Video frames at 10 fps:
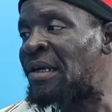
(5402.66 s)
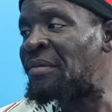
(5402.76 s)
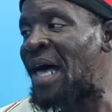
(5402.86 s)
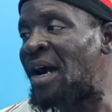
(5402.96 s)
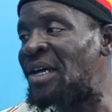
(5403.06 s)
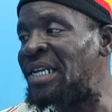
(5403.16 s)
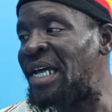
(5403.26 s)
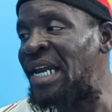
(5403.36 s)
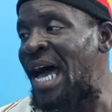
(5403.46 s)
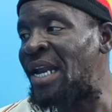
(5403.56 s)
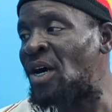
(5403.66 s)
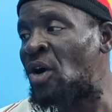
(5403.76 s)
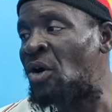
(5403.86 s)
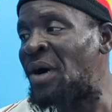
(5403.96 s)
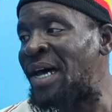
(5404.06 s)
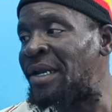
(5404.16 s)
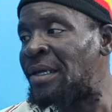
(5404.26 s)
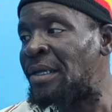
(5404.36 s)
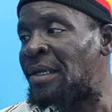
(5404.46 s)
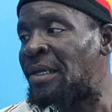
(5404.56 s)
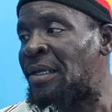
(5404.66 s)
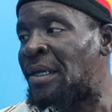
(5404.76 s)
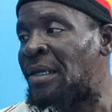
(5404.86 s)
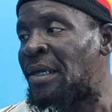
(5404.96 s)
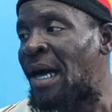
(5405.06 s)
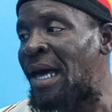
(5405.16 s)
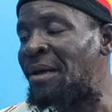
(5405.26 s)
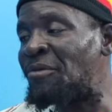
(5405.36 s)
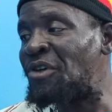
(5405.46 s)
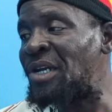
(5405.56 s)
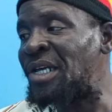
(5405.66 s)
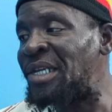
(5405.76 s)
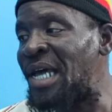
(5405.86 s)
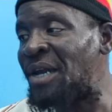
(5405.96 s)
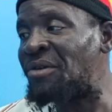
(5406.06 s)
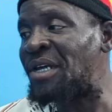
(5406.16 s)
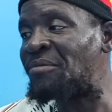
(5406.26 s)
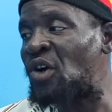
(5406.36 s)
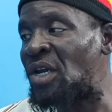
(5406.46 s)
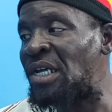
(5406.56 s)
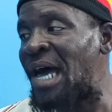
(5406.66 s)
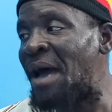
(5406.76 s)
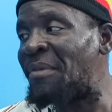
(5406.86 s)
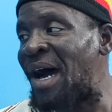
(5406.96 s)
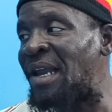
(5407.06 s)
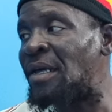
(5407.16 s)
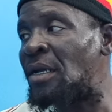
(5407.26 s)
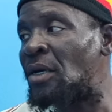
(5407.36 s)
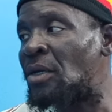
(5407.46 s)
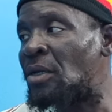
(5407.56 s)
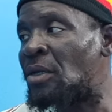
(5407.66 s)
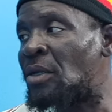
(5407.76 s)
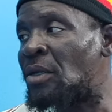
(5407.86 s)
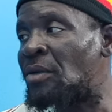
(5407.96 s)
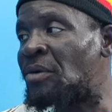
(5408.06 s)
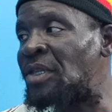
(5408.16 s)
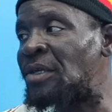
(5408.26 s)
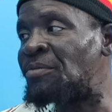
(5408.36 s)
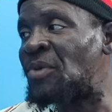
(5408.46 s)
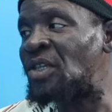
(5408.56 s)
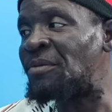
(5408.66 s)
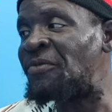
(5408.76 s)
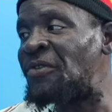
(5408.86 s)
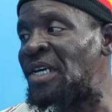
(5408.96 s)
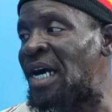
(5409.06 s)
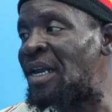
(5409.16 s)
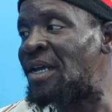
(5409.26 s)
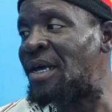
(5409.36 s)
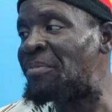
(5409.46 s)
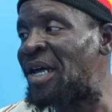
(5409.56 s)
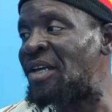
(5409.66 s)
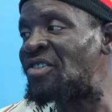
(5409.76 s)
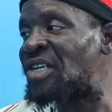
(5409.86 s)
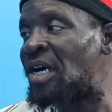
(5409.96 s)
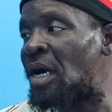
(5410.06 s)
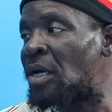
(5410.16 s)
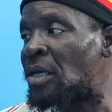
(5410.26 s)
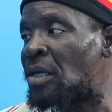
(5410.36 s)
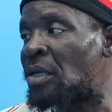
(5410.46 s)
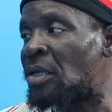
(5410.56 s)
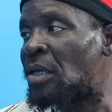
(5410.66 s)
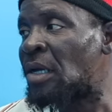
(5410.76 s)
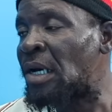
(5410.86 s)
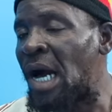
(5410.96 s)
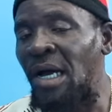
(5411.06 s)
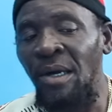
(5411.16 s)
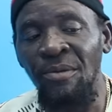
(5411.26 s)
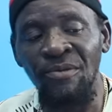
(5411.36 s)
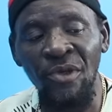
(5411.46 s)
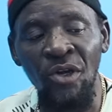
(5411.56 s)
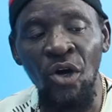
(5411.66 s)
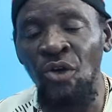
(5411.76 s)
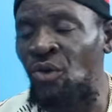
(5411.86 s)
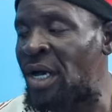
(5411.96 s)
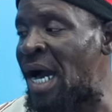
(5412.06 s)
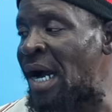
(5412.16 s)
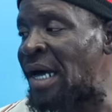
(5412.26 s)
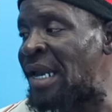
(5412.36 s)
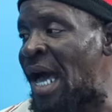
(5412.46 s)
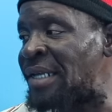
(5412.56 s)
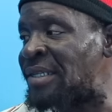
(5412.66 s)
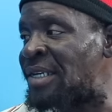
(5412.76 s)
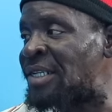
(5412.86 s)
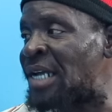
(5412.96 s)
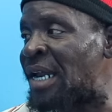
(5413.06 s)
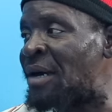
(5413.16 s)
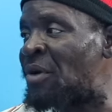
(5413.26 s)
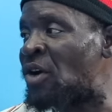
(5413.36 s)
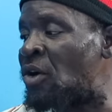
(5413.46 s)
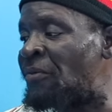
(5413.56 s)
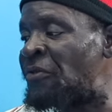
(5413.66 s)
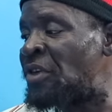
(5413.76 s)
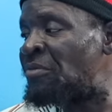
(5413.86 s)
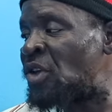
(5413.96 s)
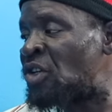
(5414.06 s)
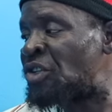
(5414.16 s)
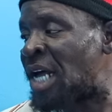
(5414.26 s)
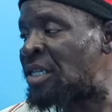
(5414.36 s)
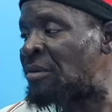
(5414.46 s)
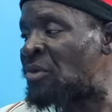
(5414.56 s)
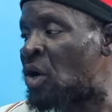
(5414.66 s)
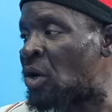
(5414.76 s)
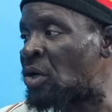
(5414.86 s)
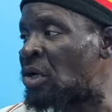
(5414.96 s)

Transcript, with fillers: He not go dead like the coward. And him really dead with him gun in him hand, you know. But, but him finger not up on the trigger. Cause you don't know the organization never come field just shut him down